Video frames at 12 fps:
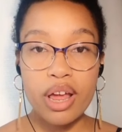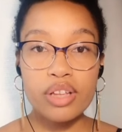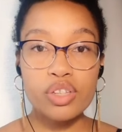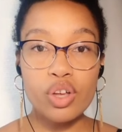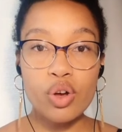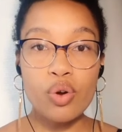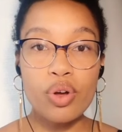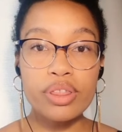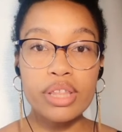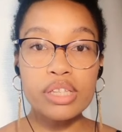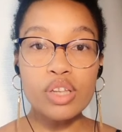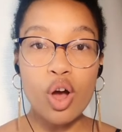So
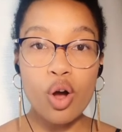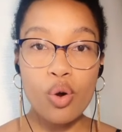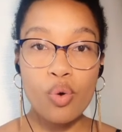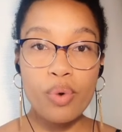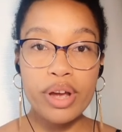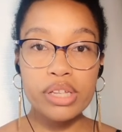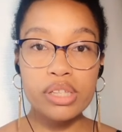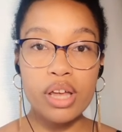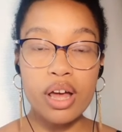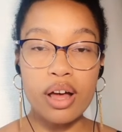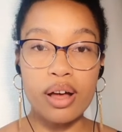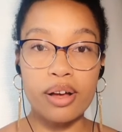there's always
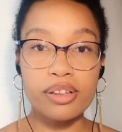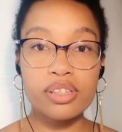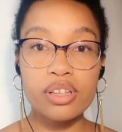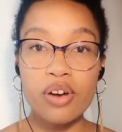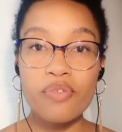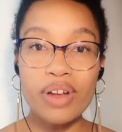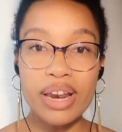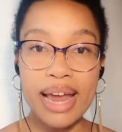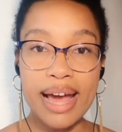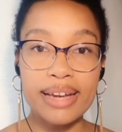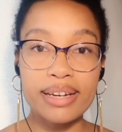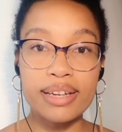a silver
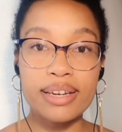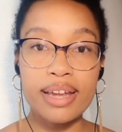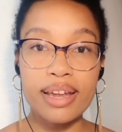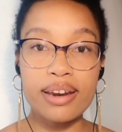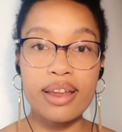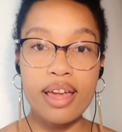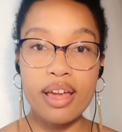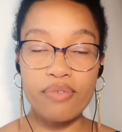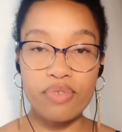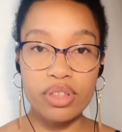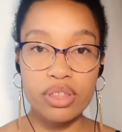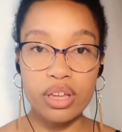lining in
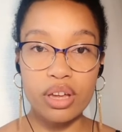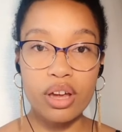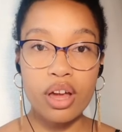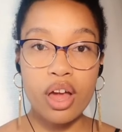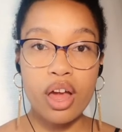everything,